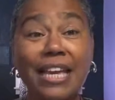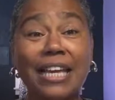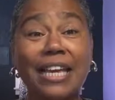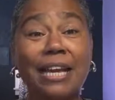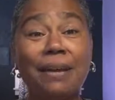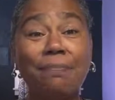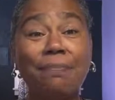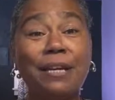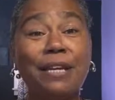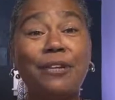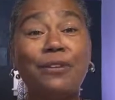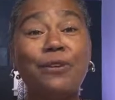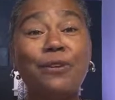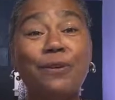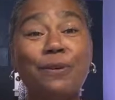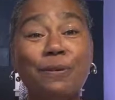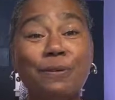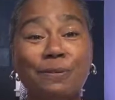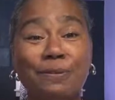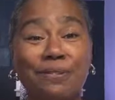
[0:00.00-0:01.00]
can be
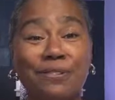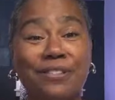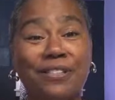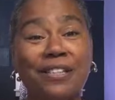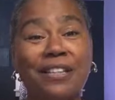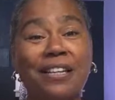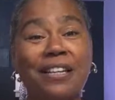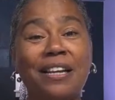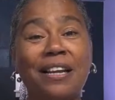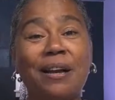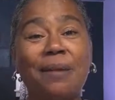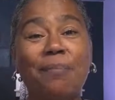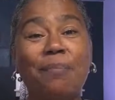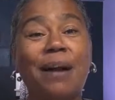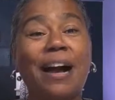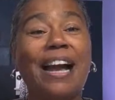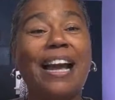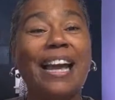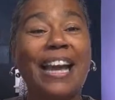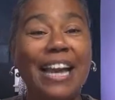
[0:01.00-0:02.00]
used
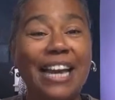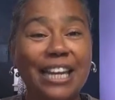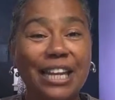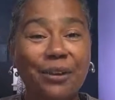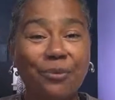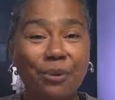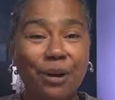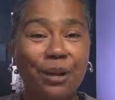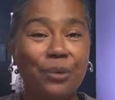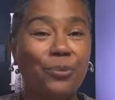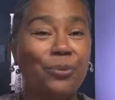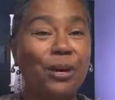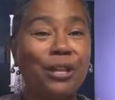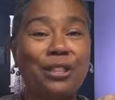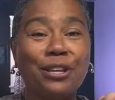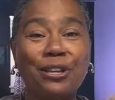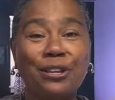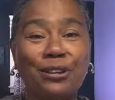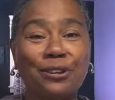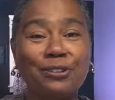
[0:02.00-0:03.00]
by anyone,
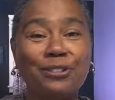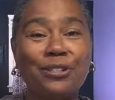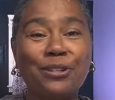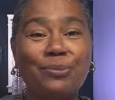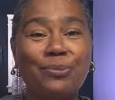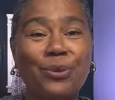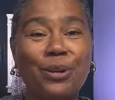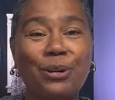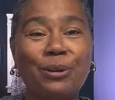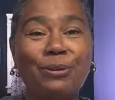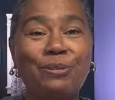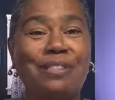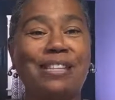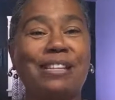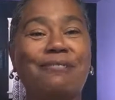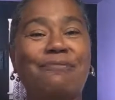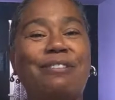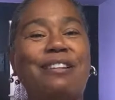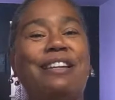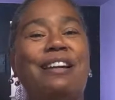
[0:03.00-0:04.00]
whether you're someone who's
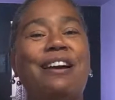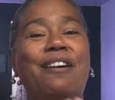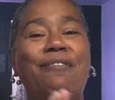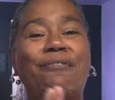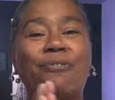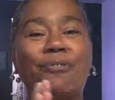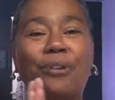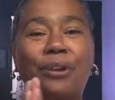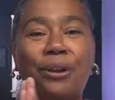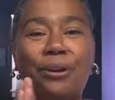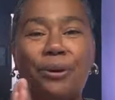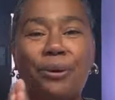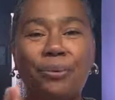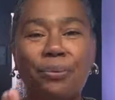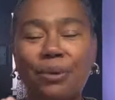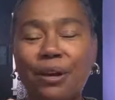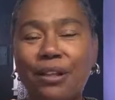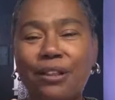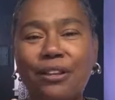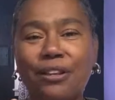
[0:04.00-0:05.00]
in recovery or
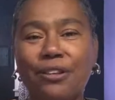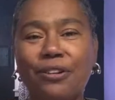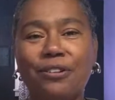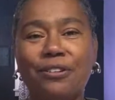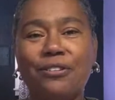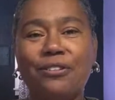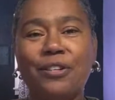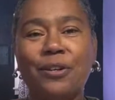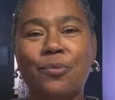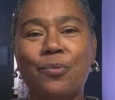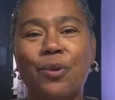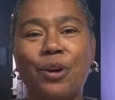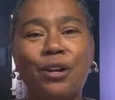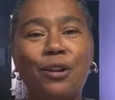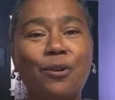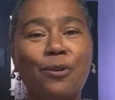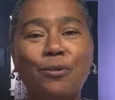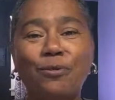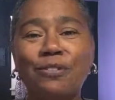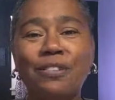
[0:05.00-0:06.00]
whether you're someone
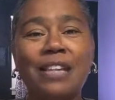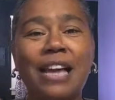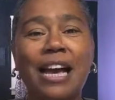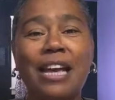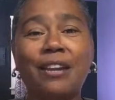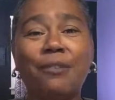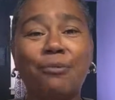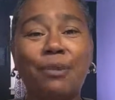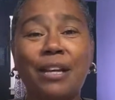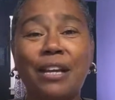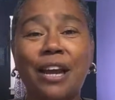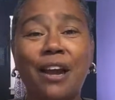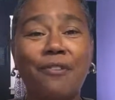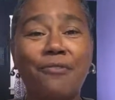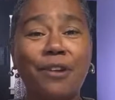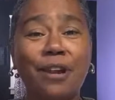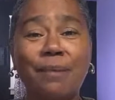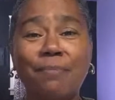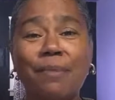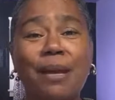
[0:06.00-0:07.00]
who's not in
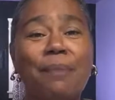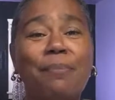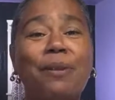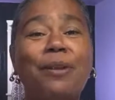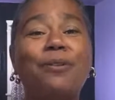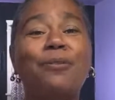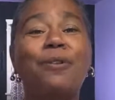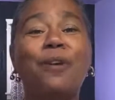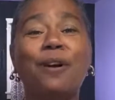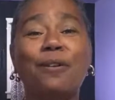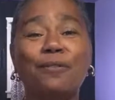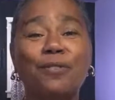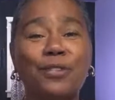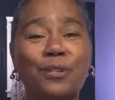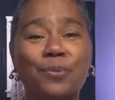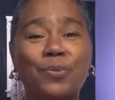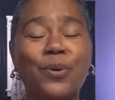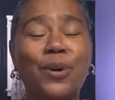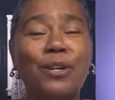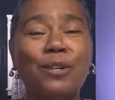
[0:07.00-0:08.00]
recovery, and maybe you know
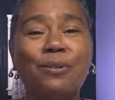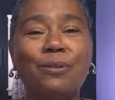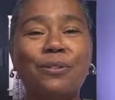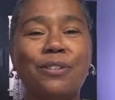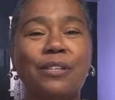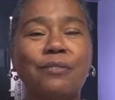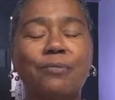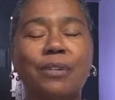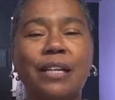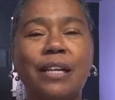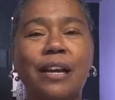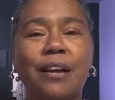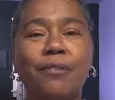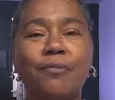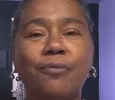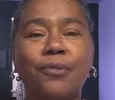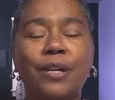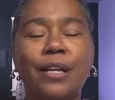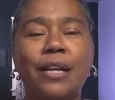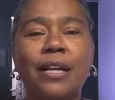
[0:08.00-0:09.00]
someone who's in
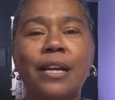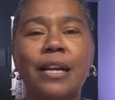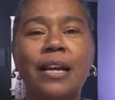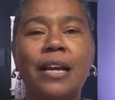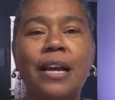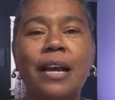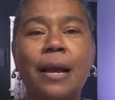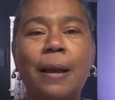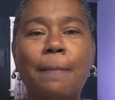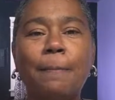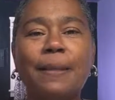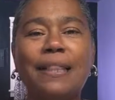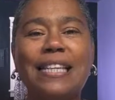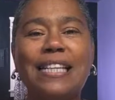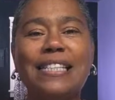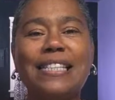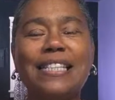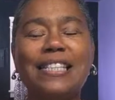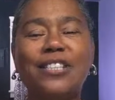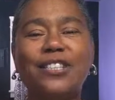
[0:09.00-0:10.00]
recovery. But
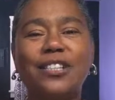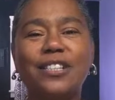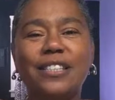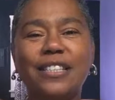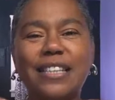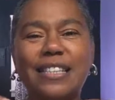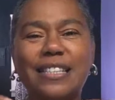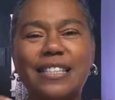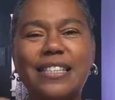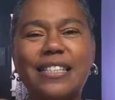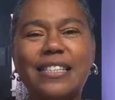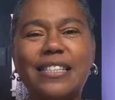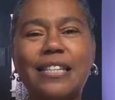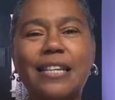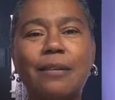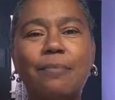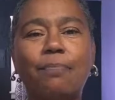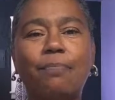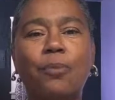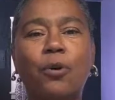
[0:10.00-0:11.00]
this is just a
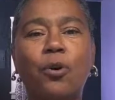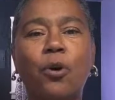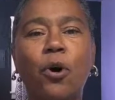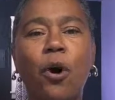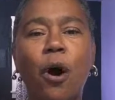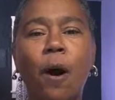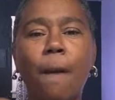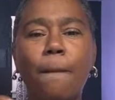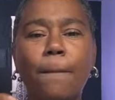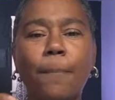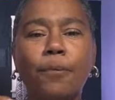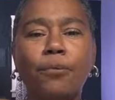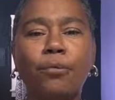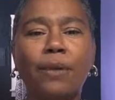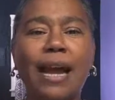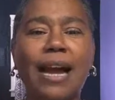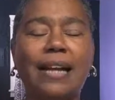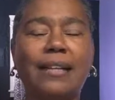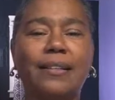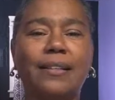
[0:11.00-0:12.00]
simple
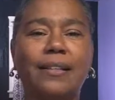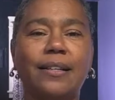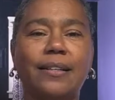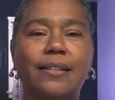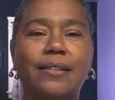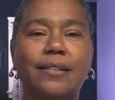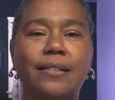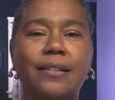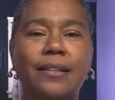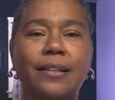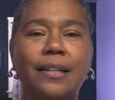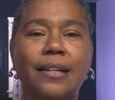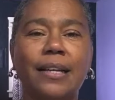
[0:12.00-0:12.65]
practice.